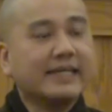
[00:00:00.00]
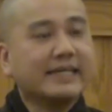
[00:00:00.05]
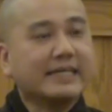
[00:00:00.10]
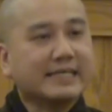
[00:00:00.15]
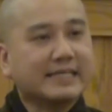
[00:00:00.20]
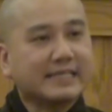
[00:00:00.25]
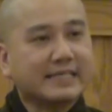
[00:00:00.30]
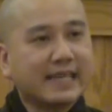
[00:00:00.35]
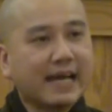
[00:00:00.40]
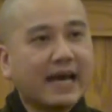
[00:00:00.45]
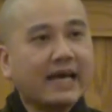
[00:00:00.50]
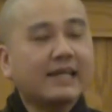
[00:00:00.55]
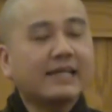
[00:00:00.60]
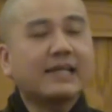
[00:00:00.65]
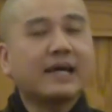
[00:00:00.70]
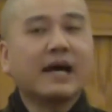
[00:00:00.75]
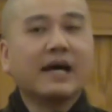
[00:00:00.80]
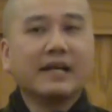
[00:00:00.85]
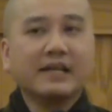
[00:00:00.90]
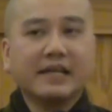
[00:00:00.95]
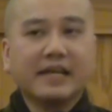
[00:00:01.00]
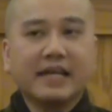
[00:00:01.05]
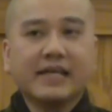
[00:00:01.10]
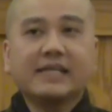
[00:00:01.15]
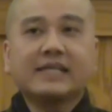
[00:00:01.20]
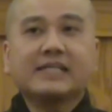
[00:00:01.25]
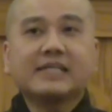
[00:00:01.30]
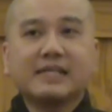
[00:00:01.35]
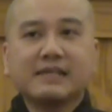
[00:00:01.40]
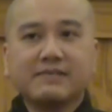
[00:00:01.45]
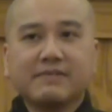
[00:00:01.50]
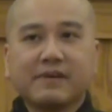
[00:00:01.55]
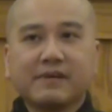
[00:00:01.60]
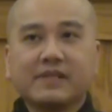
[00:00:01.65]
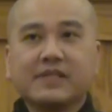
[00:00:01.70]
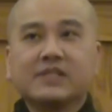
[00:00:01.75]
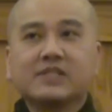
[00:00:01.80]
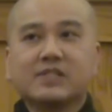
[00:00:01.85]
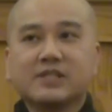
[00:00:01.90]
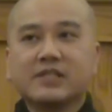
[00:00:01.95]
is that a negative
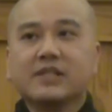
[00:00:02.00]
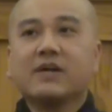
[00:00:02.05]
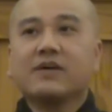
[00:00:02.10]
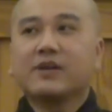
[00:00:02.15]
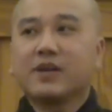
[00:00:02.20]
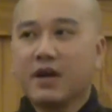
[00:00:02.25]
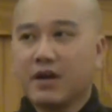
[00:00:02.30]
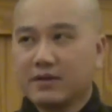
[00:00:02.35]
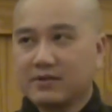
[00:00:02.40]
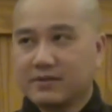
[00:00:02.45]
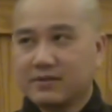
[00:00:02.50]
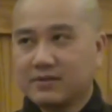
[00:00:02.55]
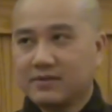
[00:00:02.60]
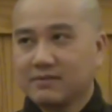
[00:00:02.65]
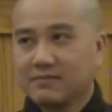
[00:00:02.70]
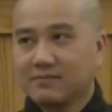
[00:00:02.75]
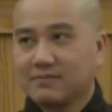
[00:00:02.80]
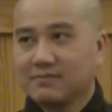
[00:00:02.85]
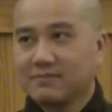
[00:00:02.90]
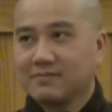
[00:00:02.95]
addiction or not?